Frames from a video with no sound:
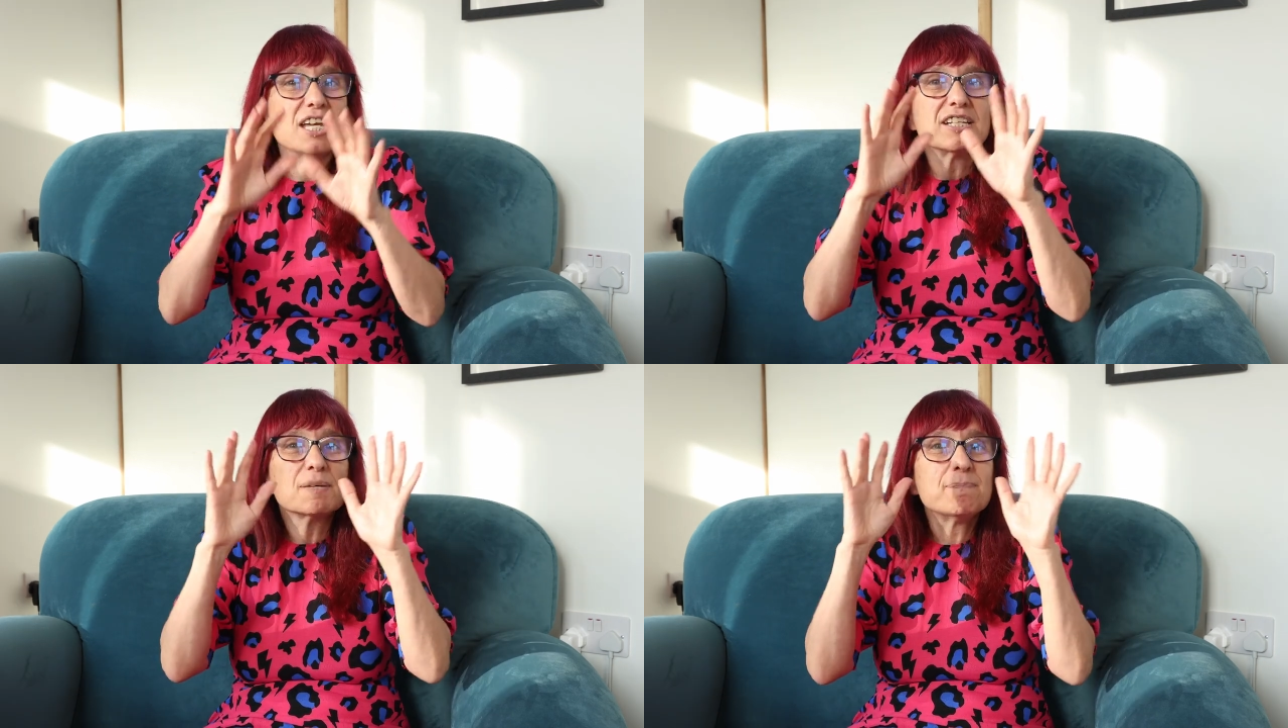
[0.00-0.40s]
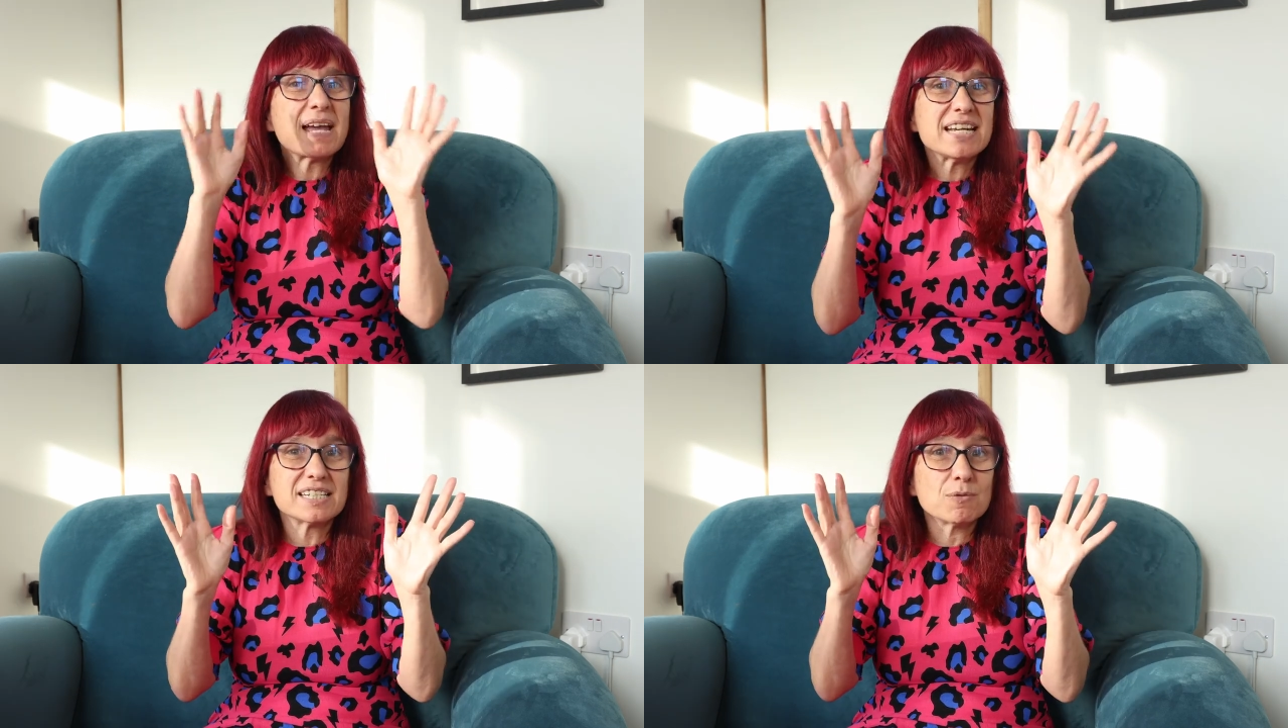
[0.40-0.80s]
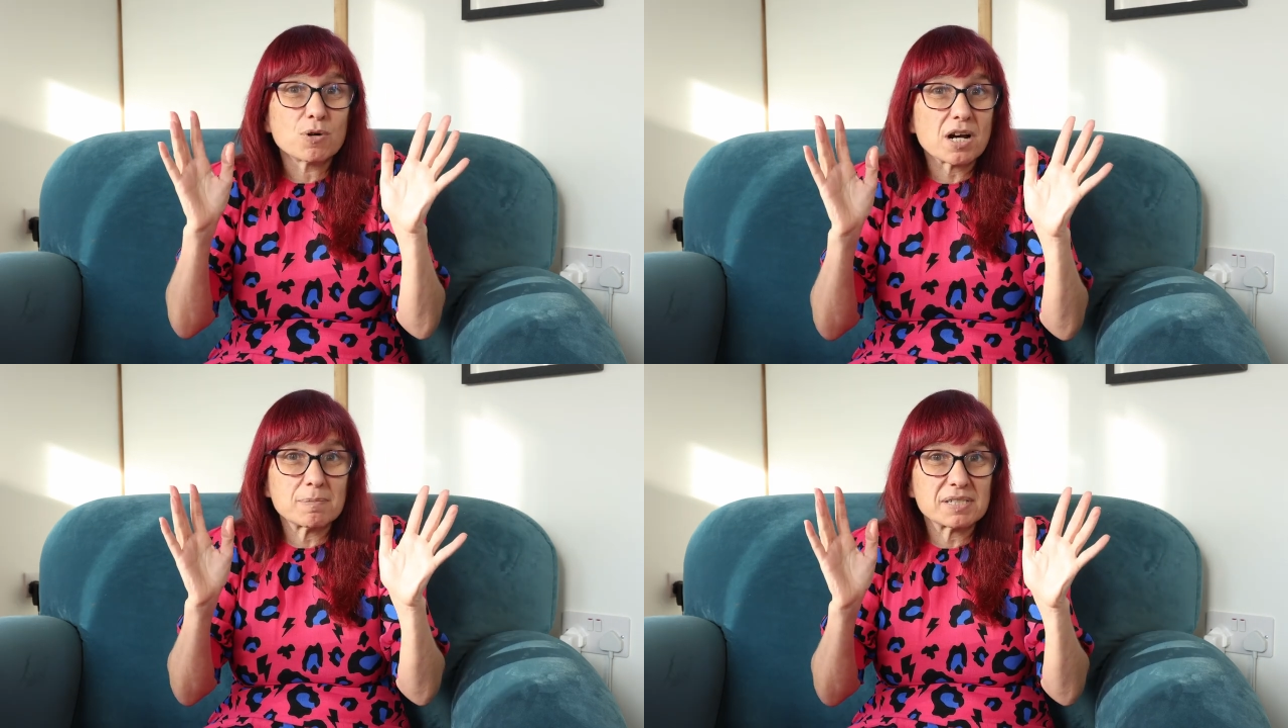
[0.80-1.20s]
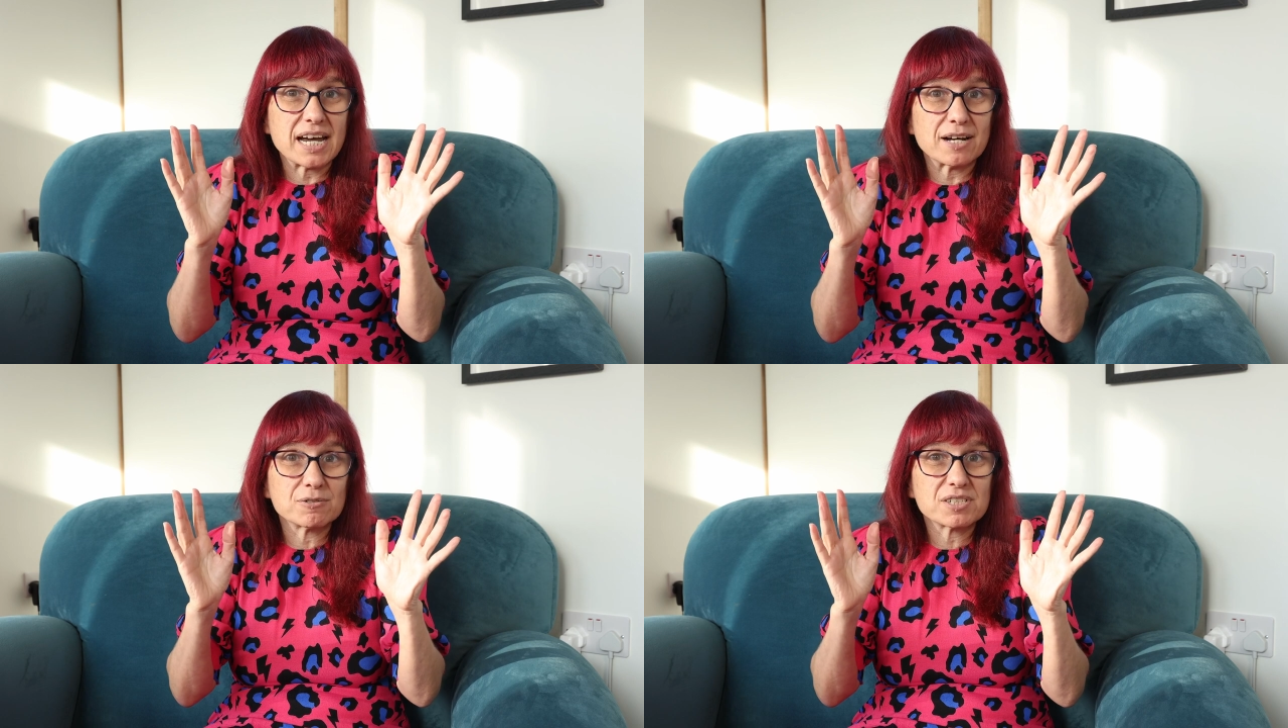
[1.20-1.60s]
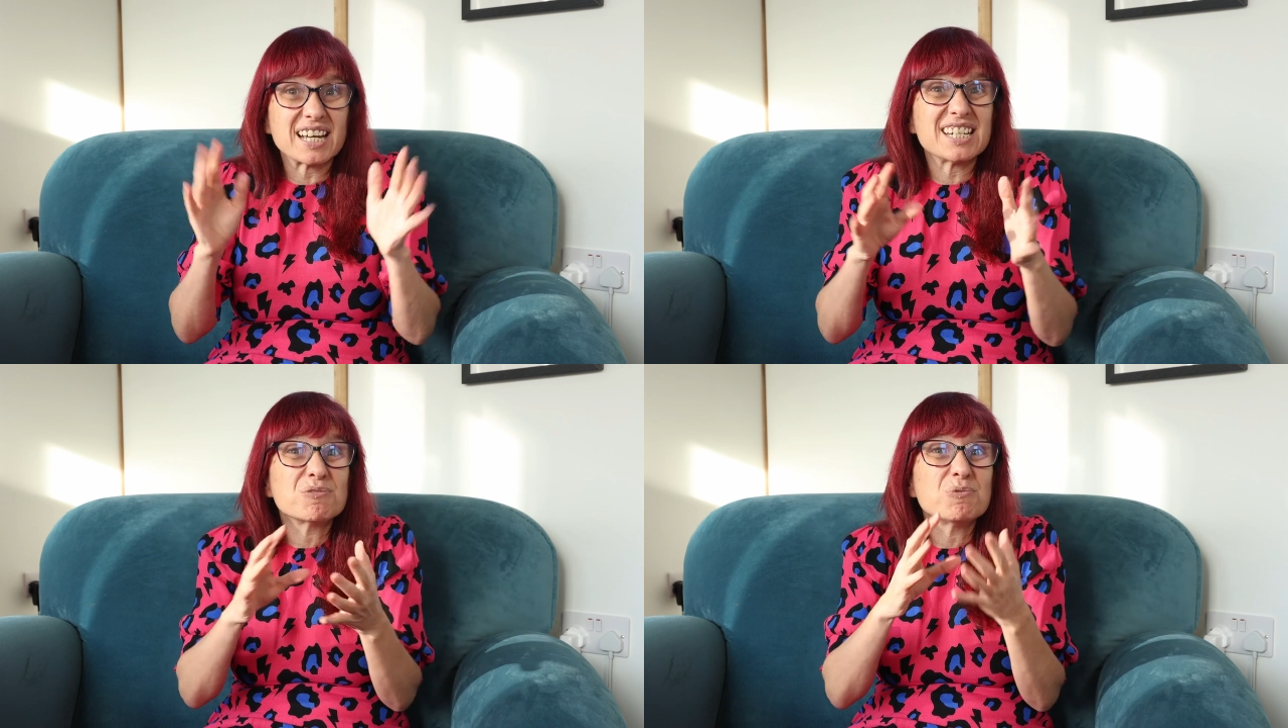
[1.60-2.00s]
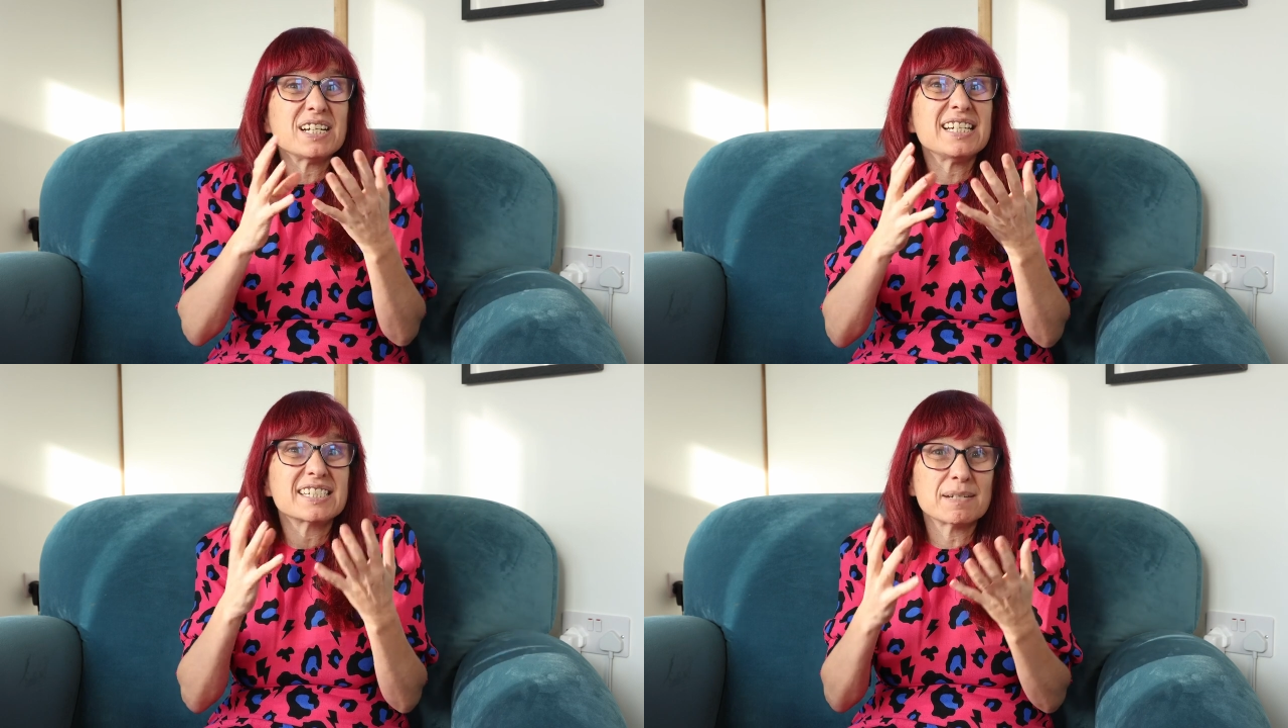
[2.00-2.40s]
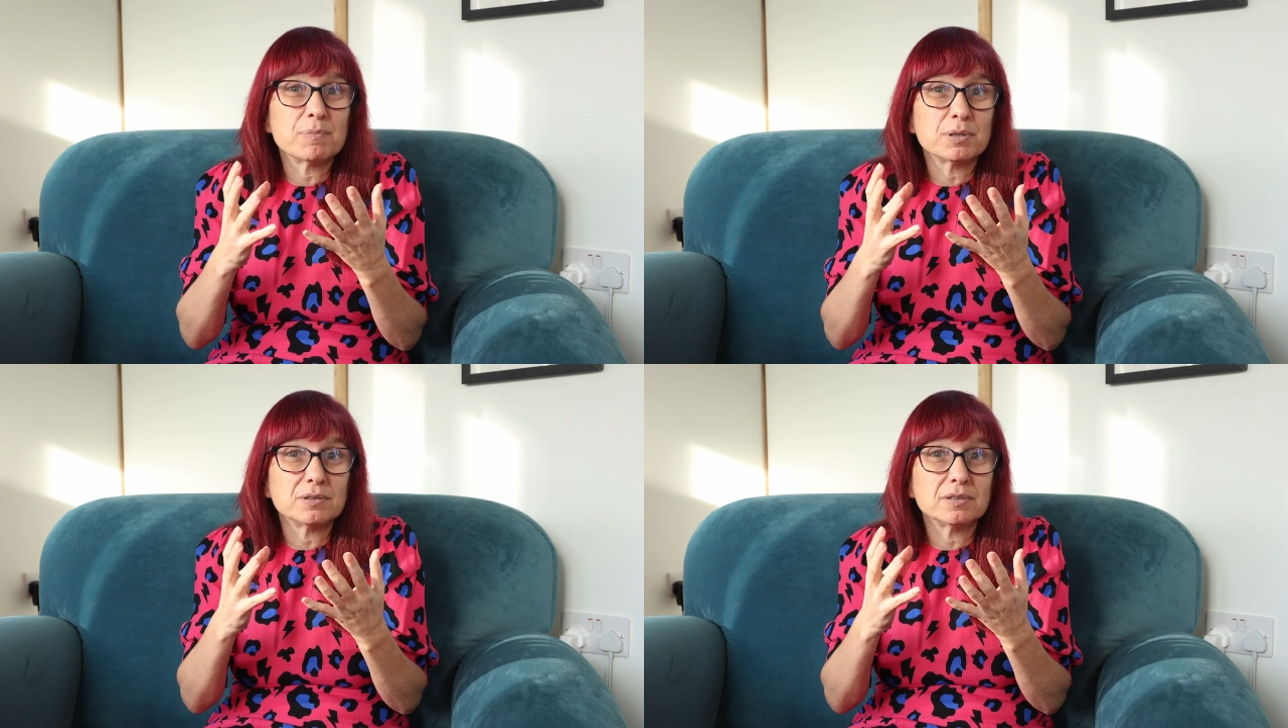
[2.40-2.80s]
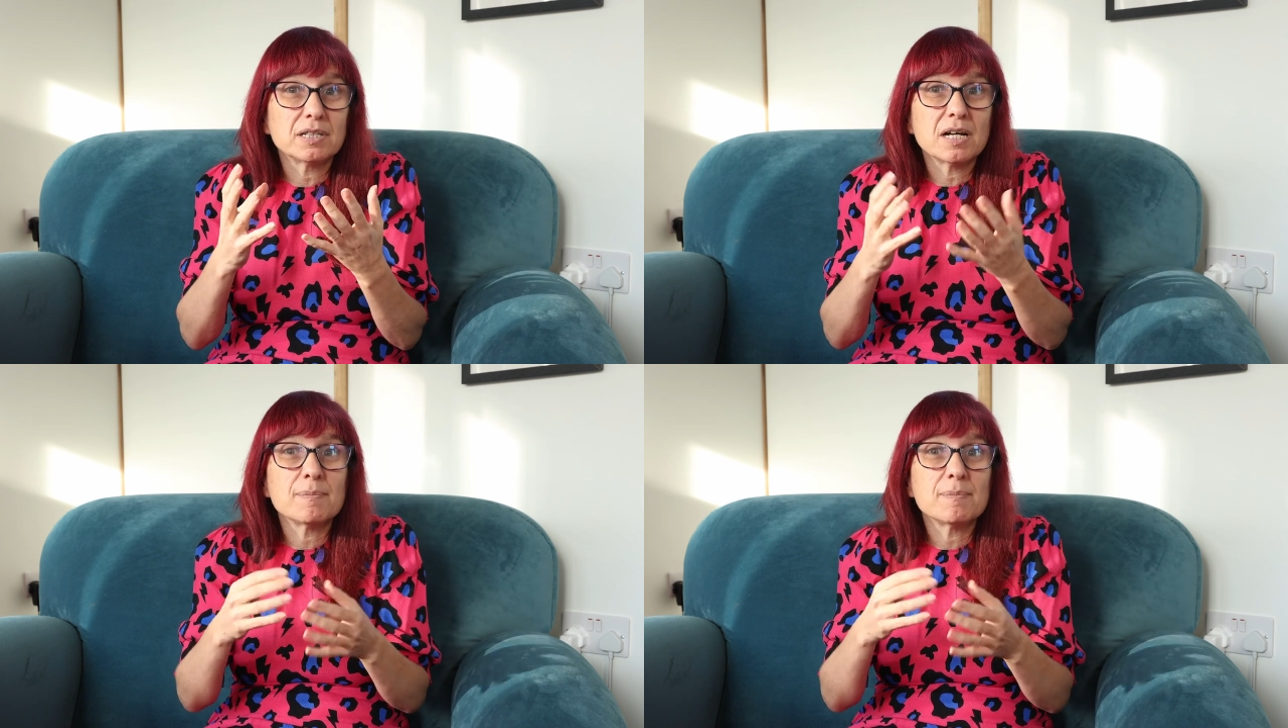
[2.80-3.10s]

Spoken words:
It's amazing what comes out, and it's really simple